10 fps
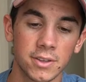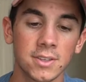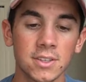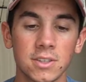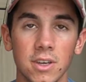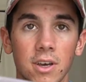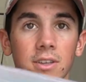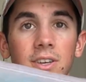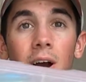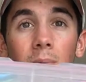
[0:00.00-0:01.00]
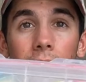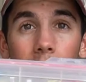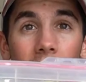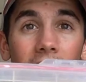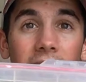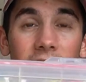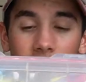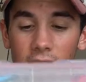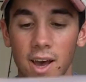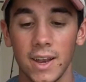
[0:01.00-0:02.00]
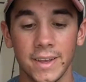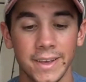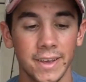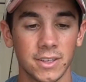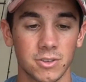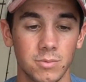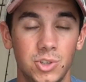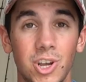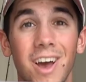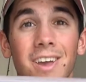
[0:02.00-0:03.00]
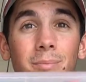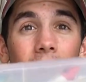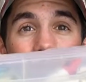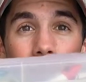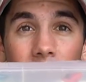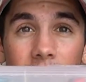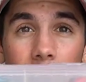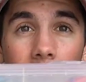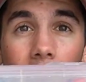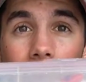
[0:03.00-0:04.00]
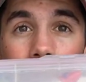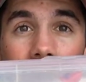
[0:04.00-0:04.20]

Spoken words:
This is a topwater box. I've got some giant poppers at the bottom.